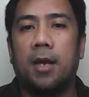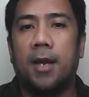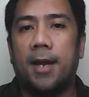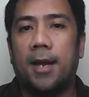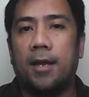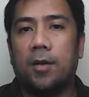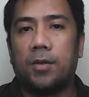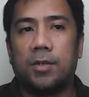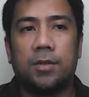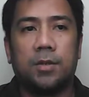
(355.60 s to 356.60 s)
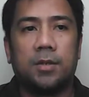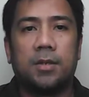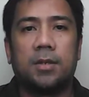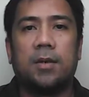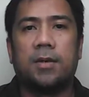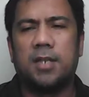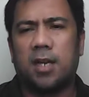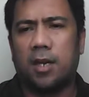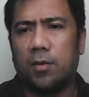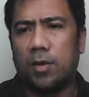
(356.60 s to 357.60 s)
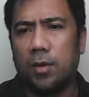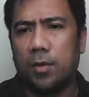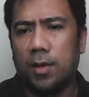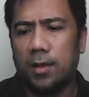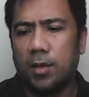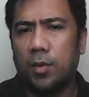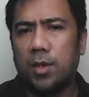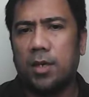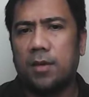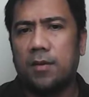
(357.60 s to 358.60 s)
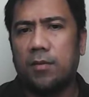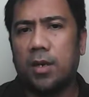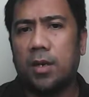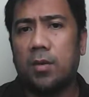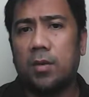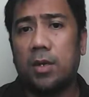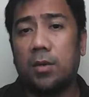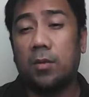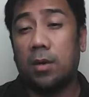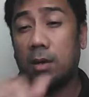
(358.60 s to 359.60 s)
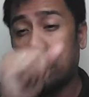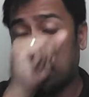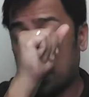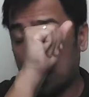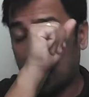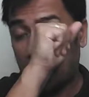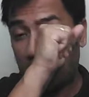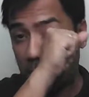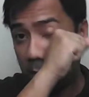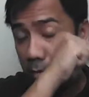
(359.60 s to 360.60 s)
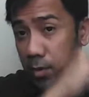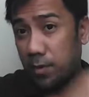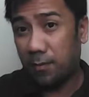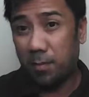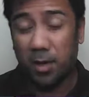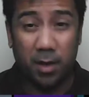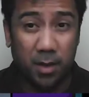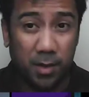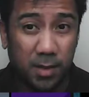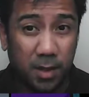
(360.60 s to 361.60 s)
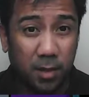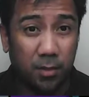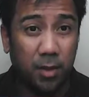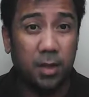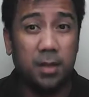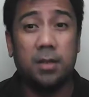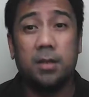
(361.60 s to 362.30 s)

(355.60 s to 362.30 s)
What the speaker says: And also now attacking rook d1. Queen e3, rook d1, and here both players agreed